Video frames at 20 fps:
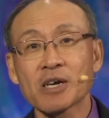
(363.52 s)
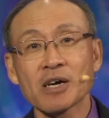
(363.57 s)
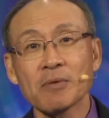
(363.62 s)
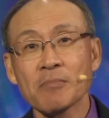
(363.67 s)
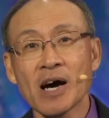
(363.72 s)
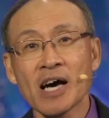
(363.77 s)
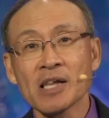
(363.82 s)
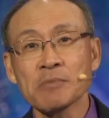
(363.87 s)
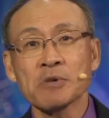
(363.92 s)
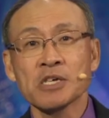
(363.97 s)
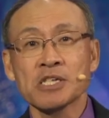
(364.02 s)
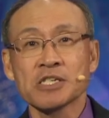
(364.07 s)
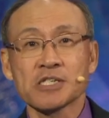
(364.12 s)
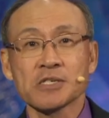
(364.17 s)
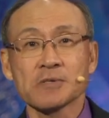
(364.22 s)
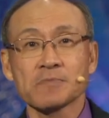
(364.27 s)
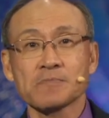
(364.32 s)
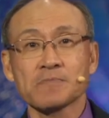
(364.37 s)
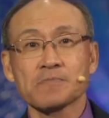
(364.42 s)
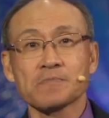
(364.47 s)
commandment.
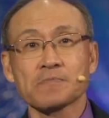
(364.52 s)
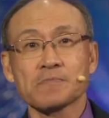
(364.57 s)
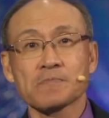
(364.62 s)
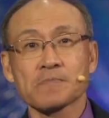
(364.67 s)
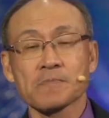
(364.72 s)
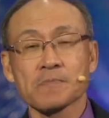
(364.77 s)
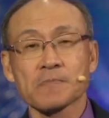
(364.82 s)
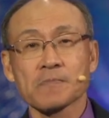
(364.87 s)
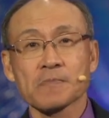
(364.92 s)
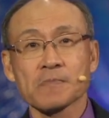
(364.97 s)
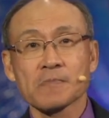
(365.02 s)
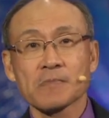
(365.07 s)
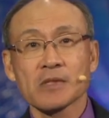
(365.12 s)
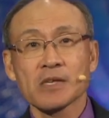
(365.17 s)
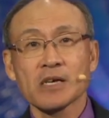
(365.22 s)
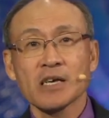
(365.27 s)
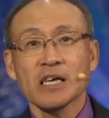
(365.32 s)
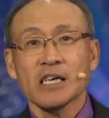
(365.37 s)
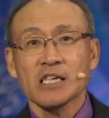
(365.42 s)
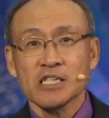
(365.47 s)

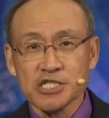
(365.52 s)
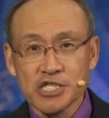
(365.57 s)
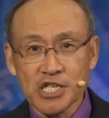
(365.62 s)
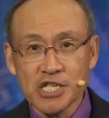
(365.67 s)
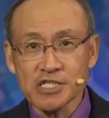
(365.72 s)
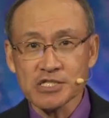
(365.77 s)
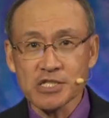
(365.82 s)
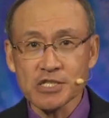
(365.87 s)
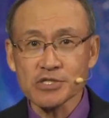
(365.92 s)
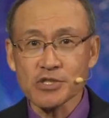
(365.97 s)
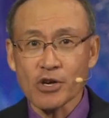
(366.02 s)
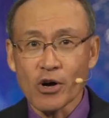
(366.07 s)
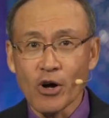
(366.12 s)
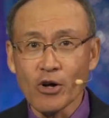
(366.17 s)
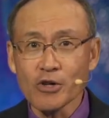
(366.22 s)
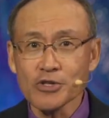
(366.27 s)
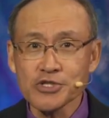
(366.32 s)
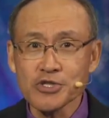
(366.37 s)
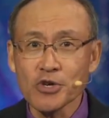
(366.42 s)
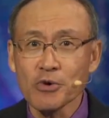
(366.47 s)
Jesus
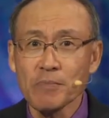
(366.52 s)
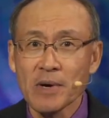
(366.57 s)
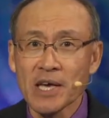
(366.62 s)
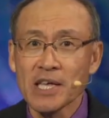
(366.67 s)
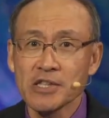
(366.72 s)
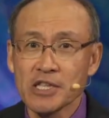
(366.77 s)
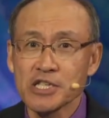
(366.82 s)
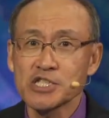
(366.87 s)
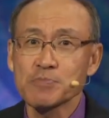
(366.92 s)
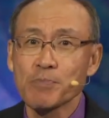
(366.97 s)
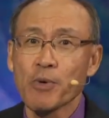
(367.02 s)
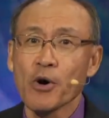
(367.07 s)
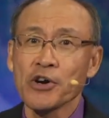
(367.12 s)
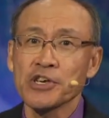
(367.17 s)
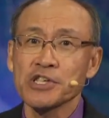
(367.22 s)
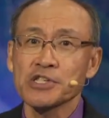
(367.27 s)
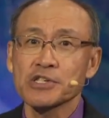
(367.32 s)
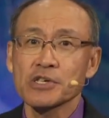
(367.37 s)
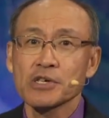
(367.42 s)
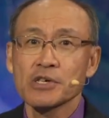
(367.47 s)
also made this
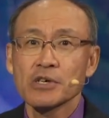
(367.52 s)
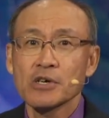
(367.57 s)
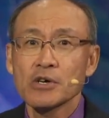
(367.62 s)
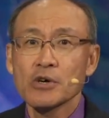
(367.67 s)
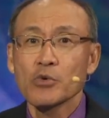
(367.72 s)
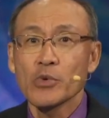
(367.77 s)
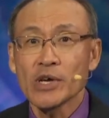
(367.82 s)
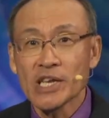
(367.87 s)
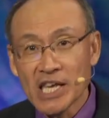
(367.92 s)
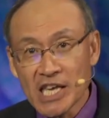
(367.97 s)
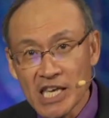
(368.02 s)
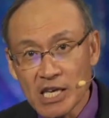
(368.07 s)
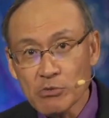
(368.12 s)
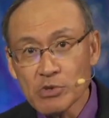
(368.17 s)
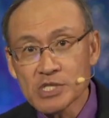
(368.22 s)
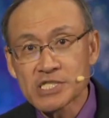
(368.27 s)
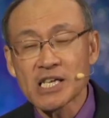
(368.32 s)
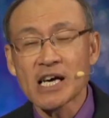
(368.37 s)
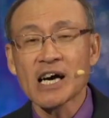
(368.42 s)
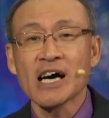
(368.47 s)
point when he
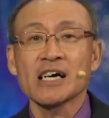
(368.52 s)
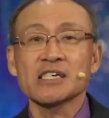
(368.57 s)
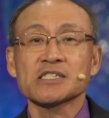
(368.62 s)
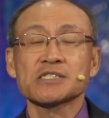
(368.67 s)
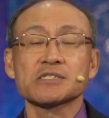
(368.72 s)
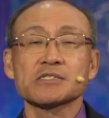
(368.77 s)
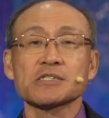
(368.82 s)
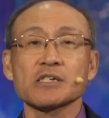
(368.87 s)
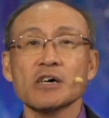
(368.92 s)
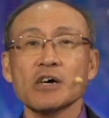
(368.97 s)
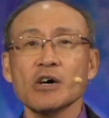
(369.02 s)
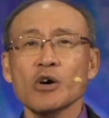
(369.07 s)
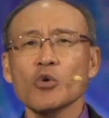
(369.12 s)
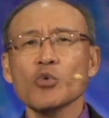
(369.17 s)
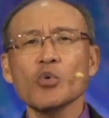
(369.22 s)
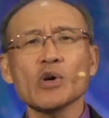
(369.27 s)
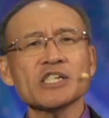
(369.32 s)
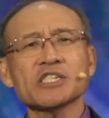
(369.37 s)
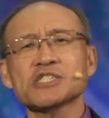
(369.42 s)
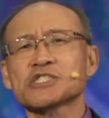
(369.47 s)
was asked,
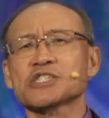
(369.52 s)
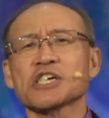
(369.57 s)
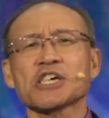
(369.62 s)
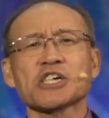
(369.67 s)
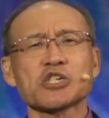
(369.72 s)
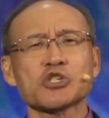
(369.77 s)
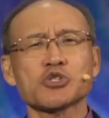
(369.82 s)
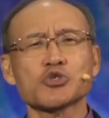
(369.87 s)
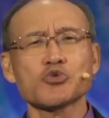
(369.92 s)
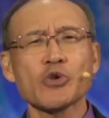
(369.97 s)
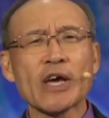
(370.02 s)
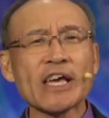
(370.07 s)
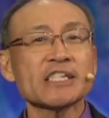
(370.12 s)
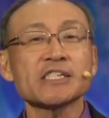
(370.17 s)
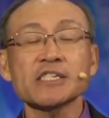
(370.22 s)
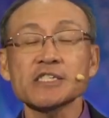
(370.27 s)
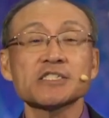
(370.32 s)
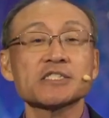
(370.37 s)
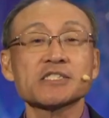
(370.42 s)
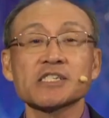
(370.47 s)
"What is the
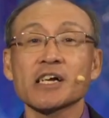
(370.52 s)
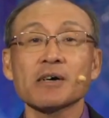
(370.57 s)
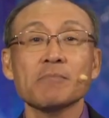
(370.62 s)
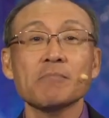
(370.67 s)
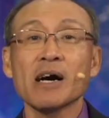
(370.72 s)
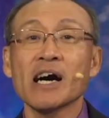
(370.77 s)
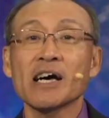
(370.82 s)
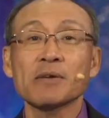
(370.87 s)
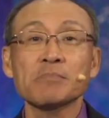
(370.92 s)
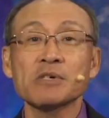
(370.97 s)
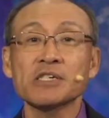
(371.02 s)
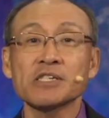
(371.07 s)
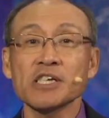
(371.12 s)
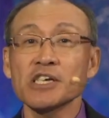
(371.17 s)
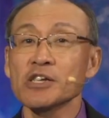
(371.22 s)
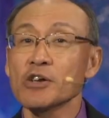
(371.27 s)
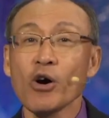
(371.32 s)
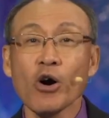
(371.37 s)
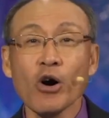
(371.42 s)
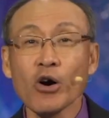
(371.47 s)
greatest commandment
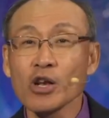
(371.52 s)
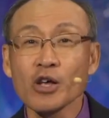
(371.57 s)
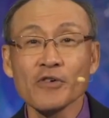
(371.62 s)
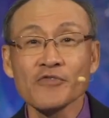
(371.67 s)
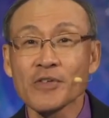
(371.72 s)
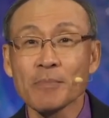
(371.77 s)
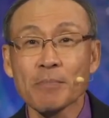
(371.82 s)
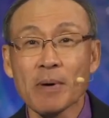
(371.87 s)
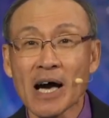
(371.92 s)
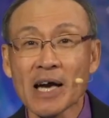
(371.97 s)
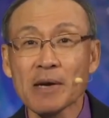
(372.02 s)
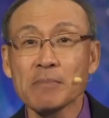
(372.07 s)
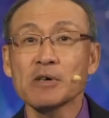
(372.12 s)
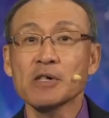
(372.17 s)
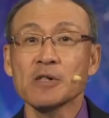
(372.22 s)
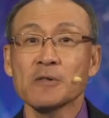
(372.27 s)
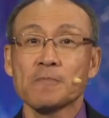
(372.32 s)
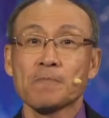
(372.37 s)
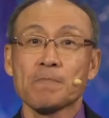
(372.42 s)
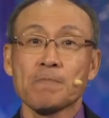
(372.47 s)
in all of the
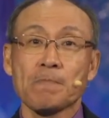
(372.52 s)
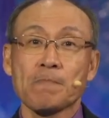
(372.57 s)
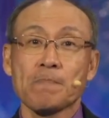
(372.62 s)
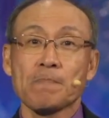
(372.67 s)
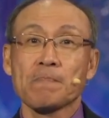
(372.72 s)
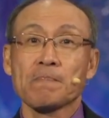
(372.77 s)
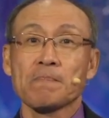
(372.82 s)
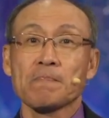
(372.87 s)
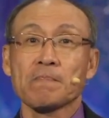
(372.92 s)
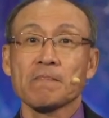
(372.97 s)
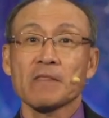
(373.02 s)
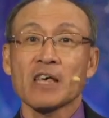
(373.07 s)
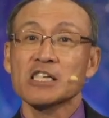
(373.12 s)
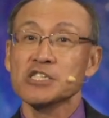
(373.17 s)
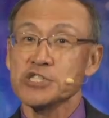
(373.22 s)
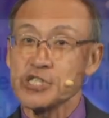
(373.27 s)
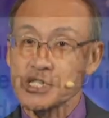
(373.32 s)
Bible?" And